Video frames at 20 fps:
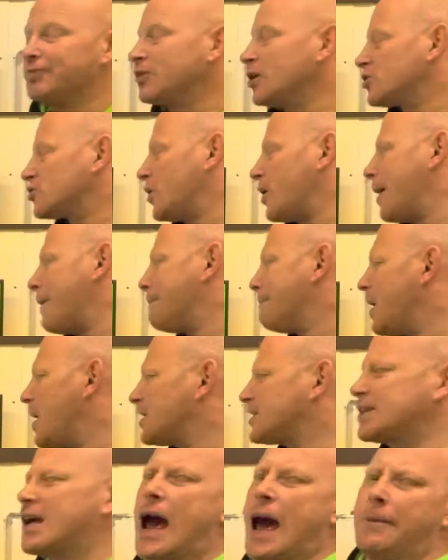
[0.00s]
So it
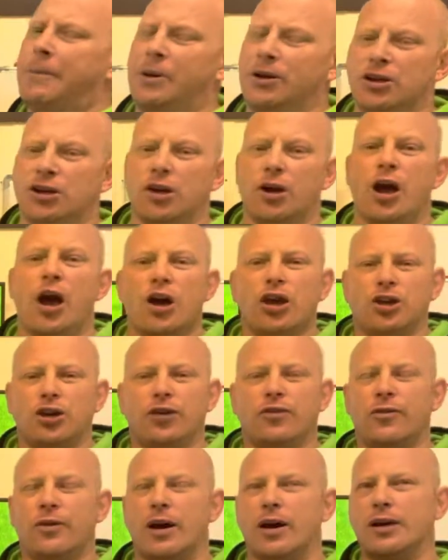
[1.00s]
must happen. You,
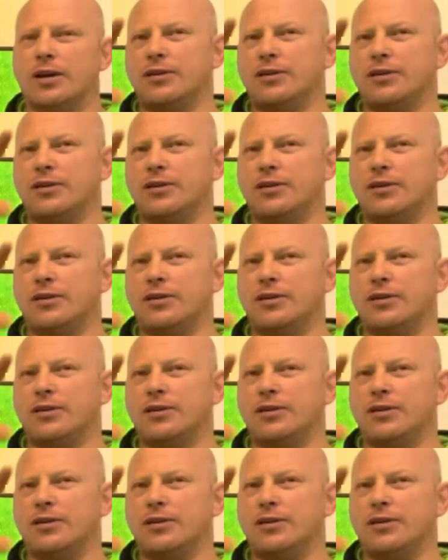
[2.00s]
you,